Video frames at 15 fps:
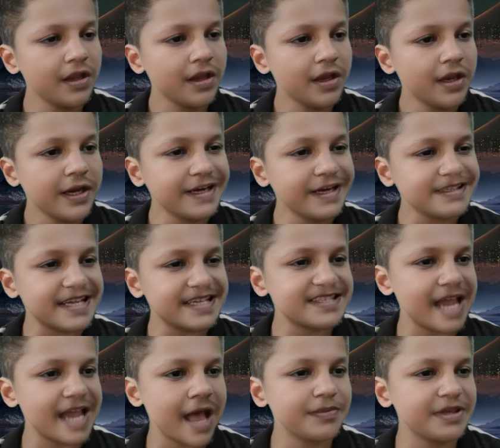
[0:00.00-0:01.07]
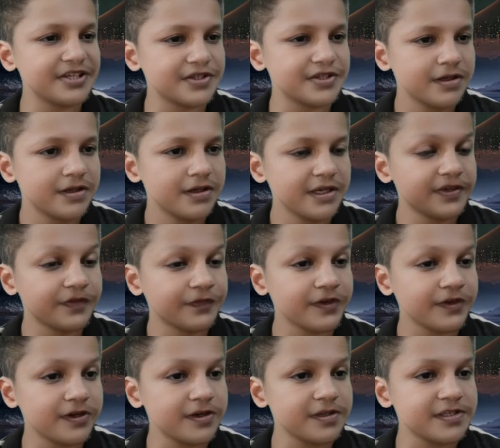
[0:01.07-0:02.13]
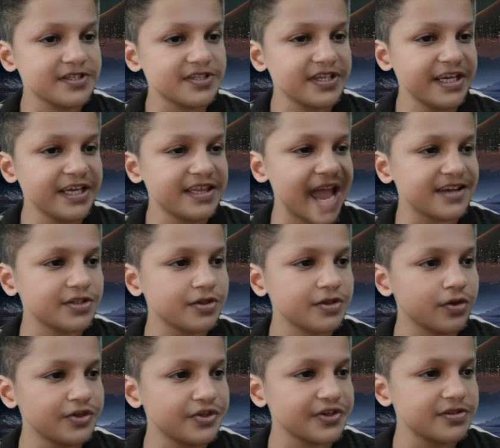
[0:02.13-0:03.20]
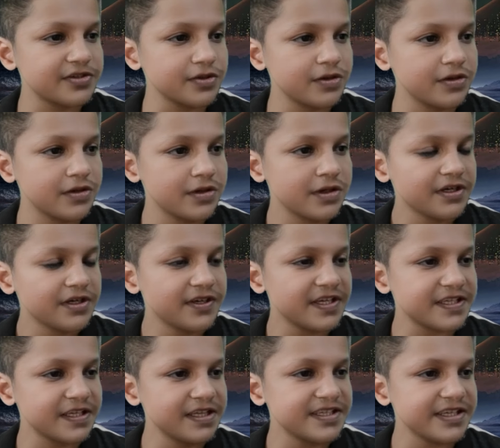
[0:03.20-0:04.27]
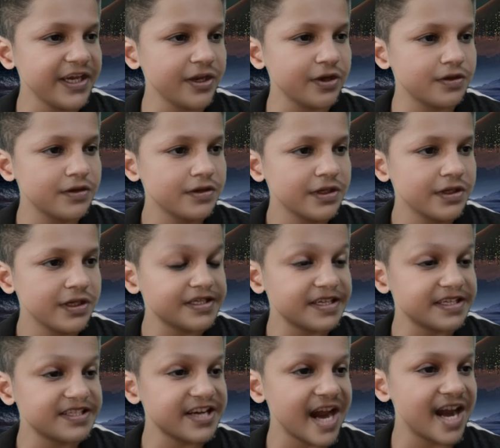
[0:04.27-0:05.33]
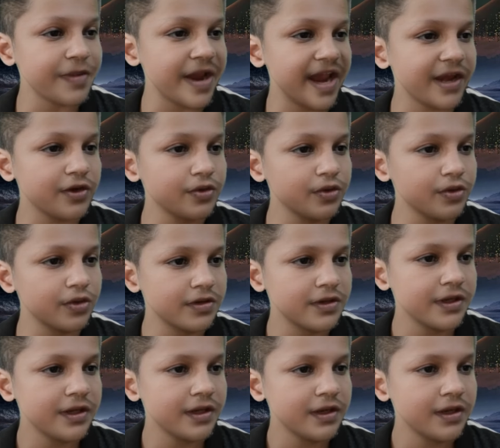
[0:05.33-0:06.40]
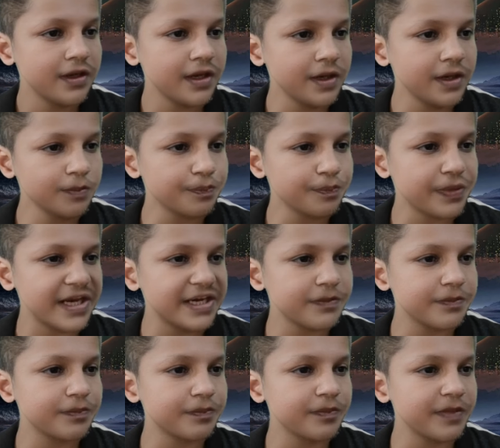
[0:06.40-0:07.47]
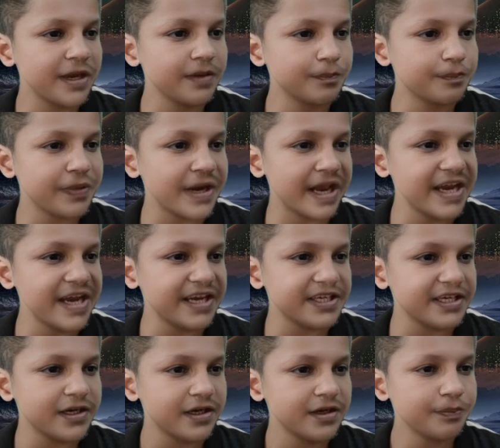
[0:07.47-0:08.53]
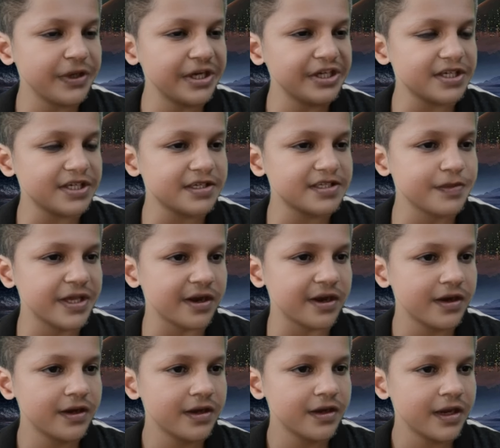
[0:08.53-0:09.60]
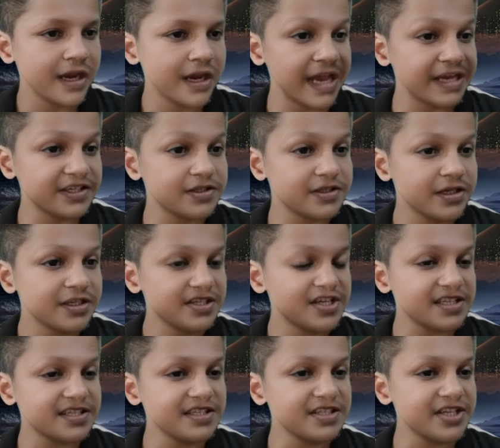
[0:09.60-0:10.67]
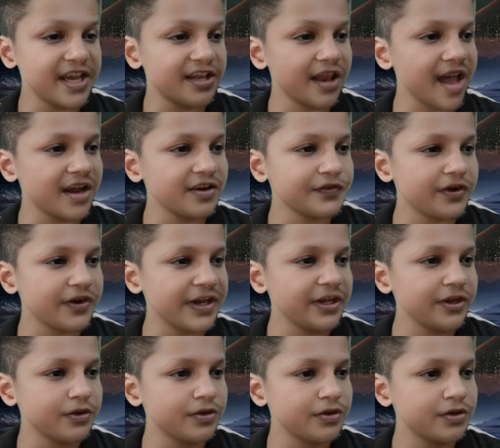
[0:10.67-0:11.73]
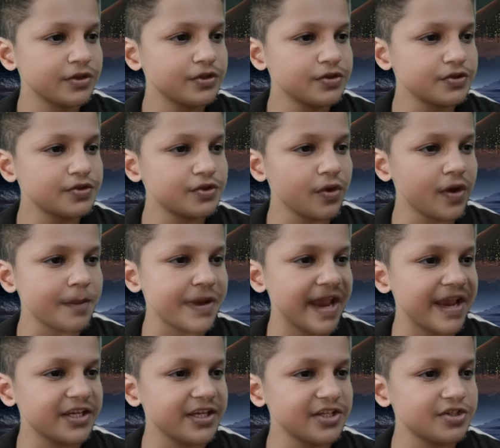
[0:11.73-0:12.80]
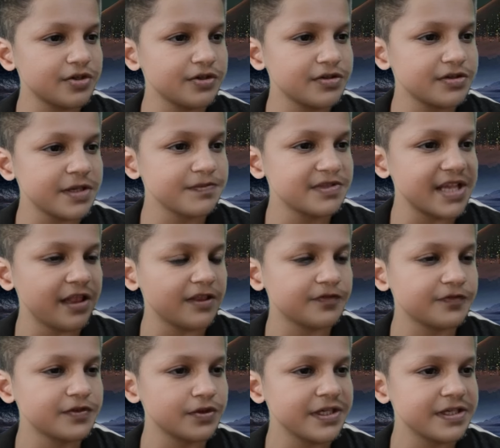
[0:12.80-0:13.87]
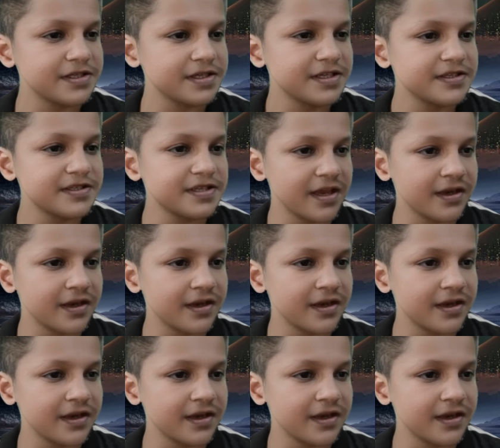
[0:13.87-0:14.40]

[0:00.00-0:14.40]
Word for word: It's established in the first scene that Kurt Russell, Russell's Ego is the starman who impregn impregnated Peter's mother, and it doesn't take long for Ego to show up and introduce himself to his son.